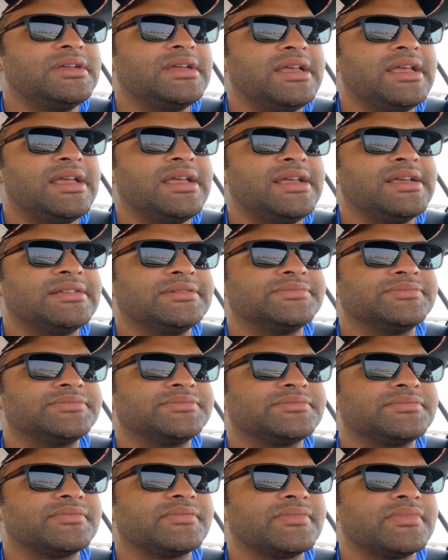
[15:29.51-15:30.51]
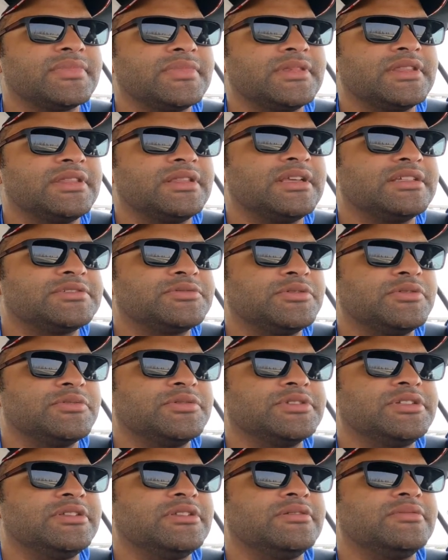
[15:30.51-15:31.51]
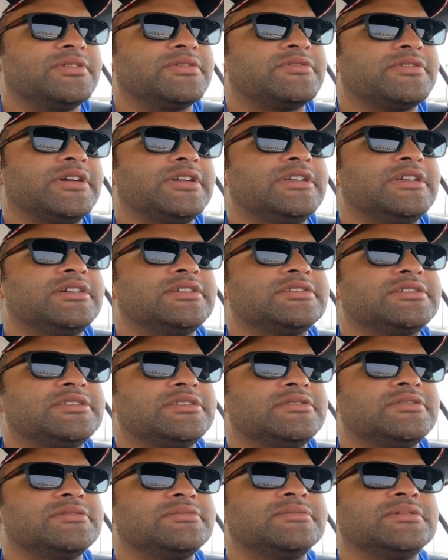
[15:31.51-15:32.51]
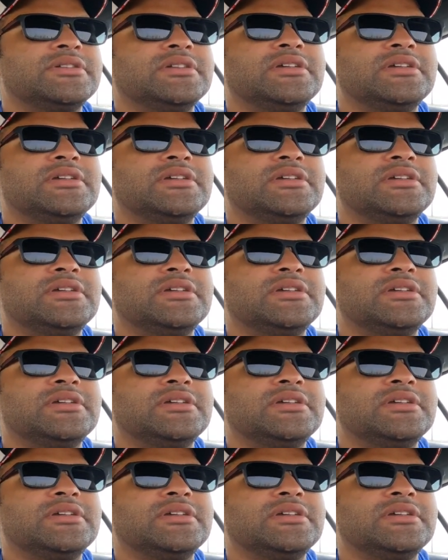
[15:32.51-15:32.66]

and that's what we're dealing with right now. So